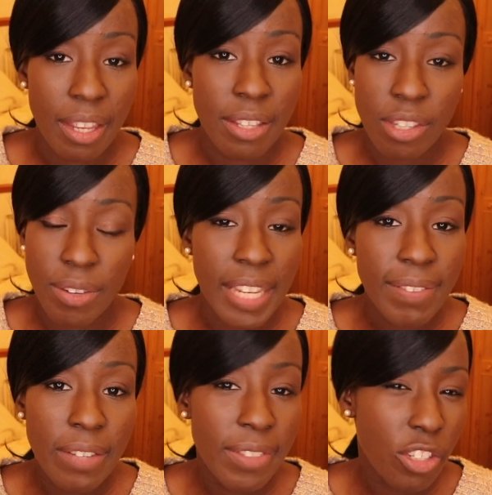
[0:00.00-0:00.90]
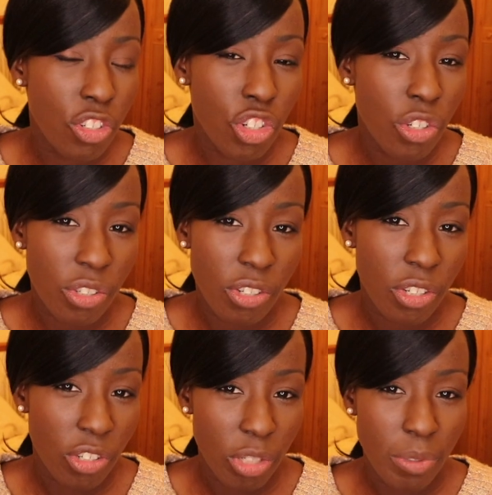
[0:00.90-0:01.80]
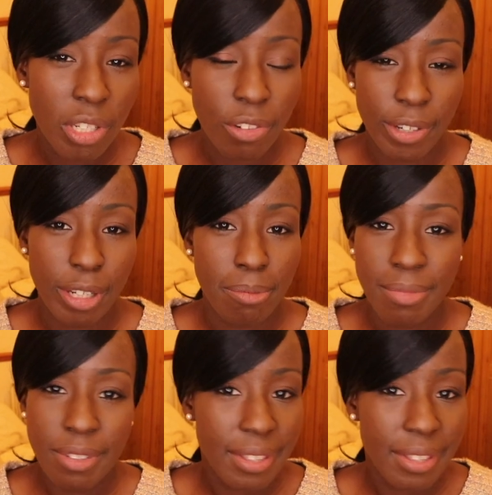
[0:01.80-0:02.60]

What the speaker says: So even if there's just you and a groom,